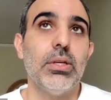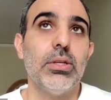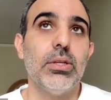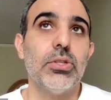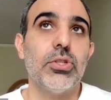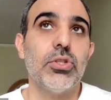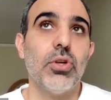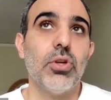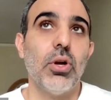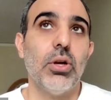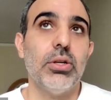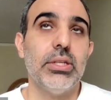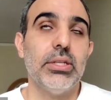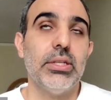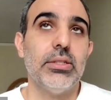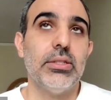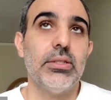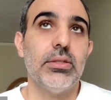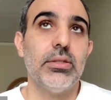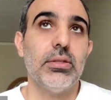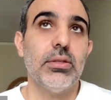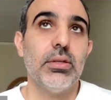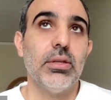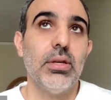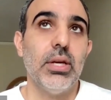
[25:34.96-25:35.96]
started
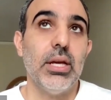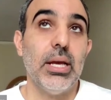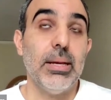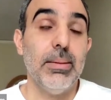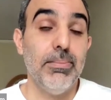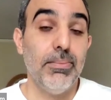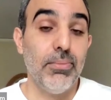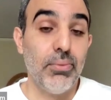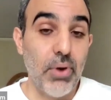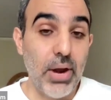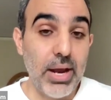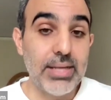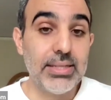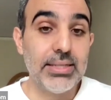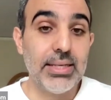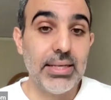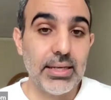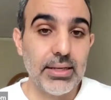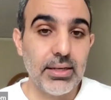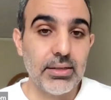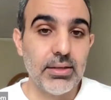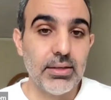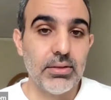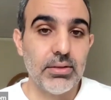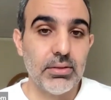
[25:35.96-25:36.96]

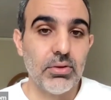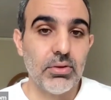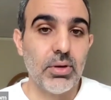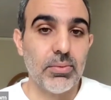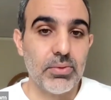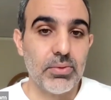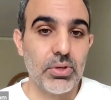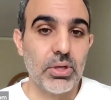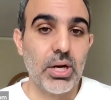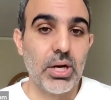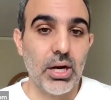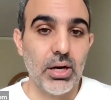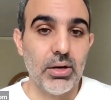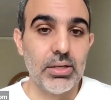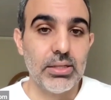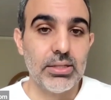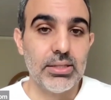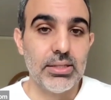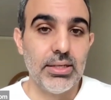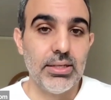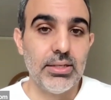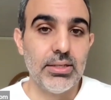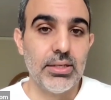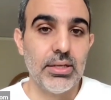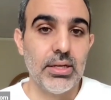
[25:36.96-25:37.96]
embracing
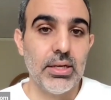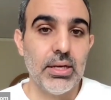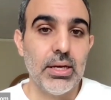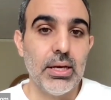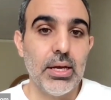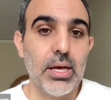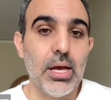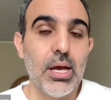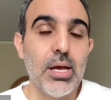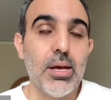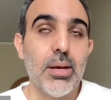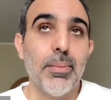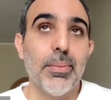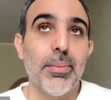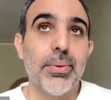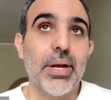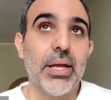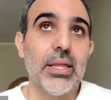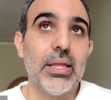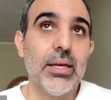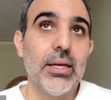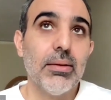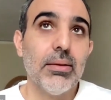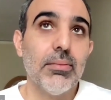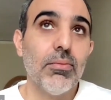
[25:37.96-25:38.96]
cryptocurrencies, but
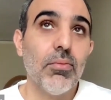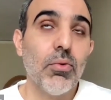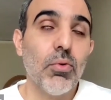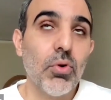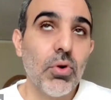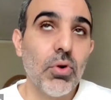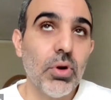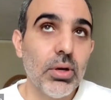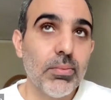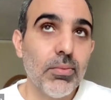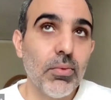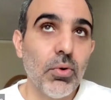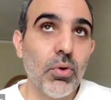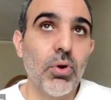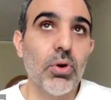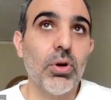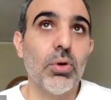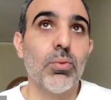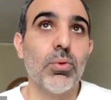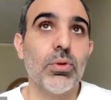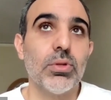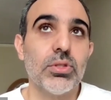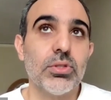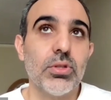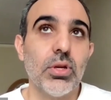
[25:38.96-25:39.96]
I think more and more
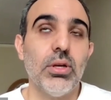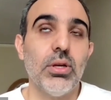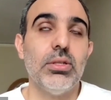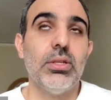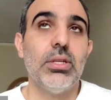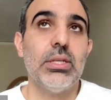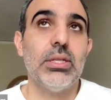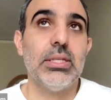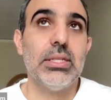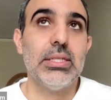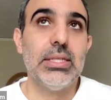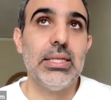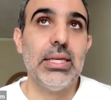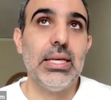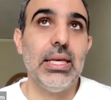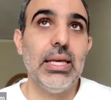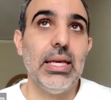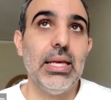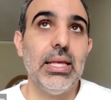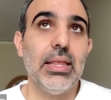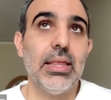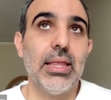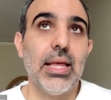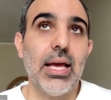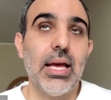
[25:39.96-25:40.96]
we'll start to
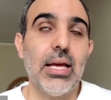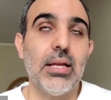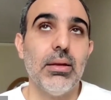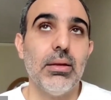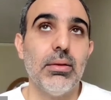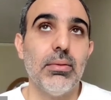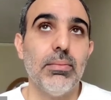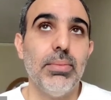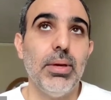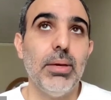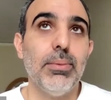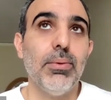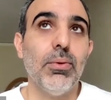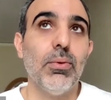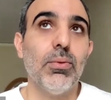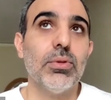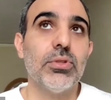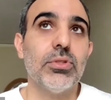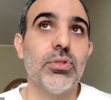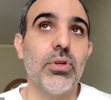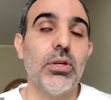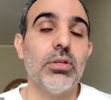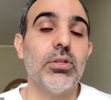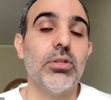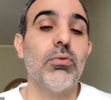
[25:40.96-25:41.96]
see that people will
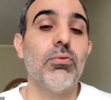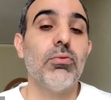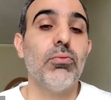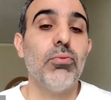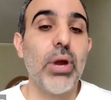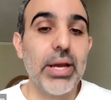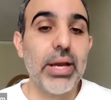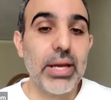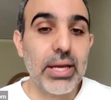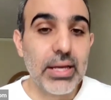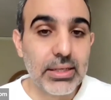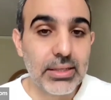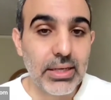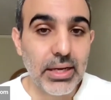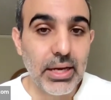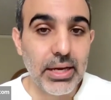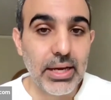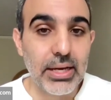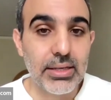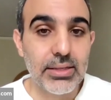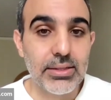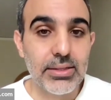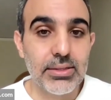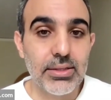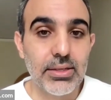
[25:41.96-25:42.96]
start to
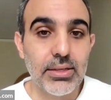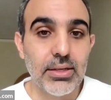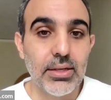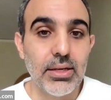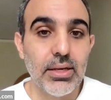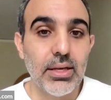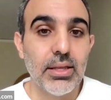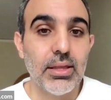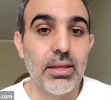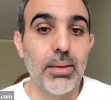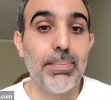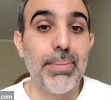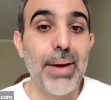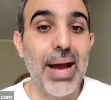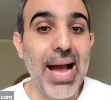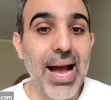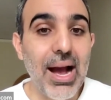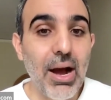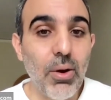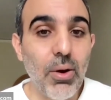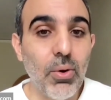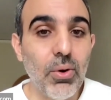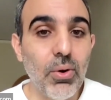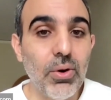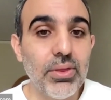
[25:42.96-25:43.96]
recognize the
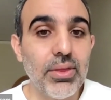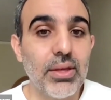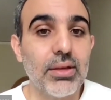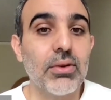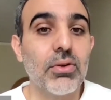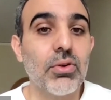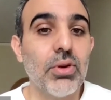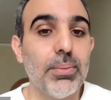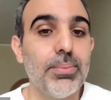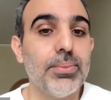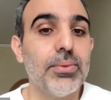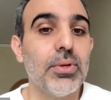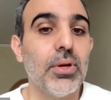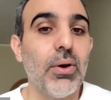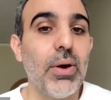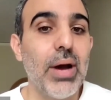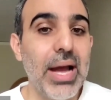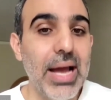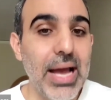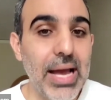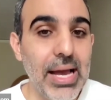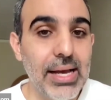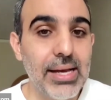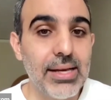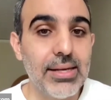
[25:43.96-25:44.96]
power that crypto
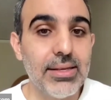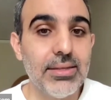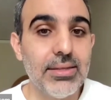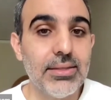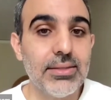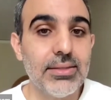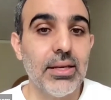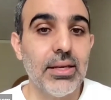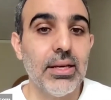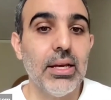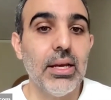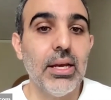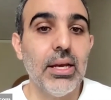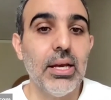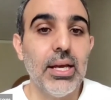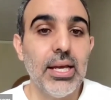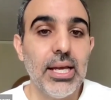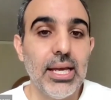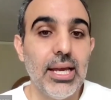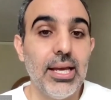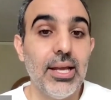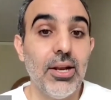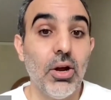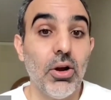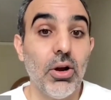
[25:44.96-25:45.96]
has
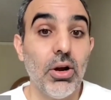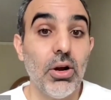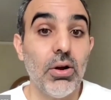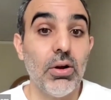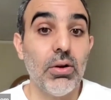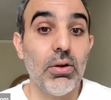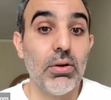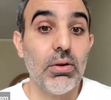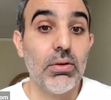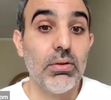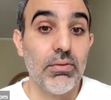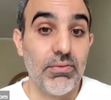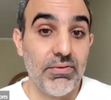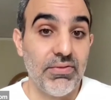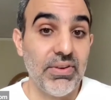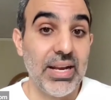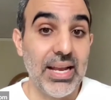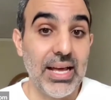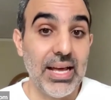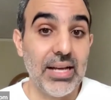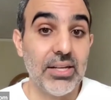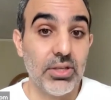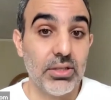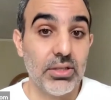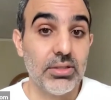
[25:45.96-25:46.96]
in our
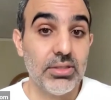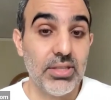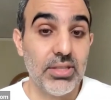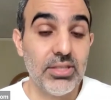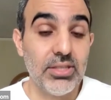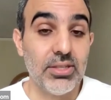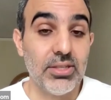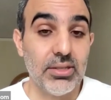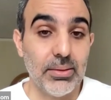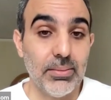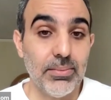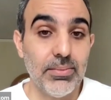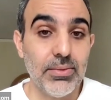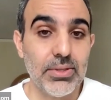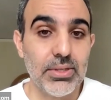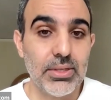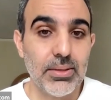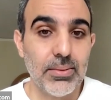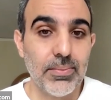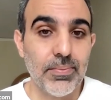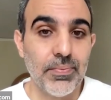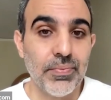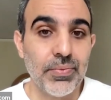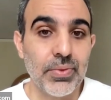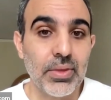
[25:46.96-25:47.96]
financial systems,
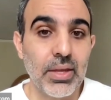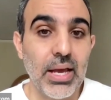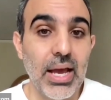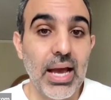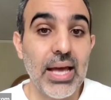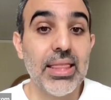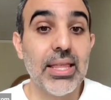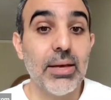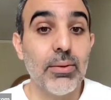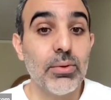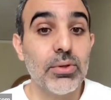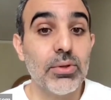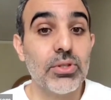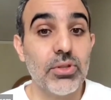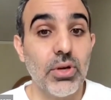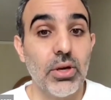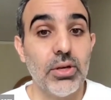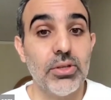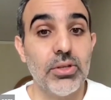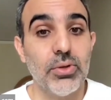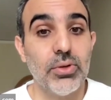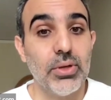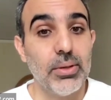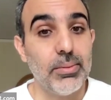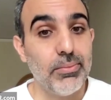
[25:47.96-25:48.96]
and they will
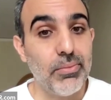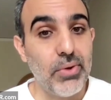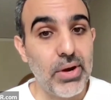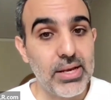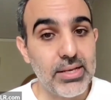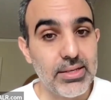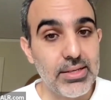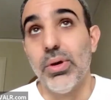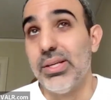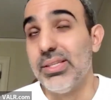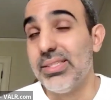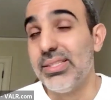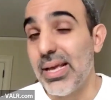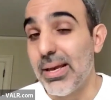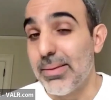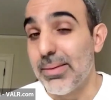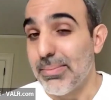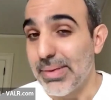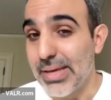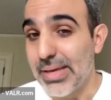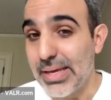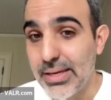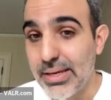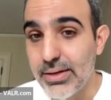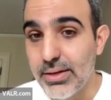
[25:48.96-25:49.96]
start to embrace. What does
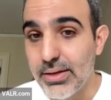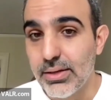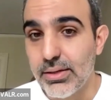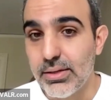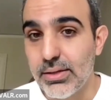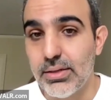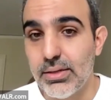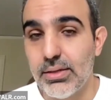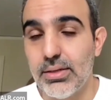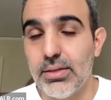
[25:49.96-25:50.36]
that mean?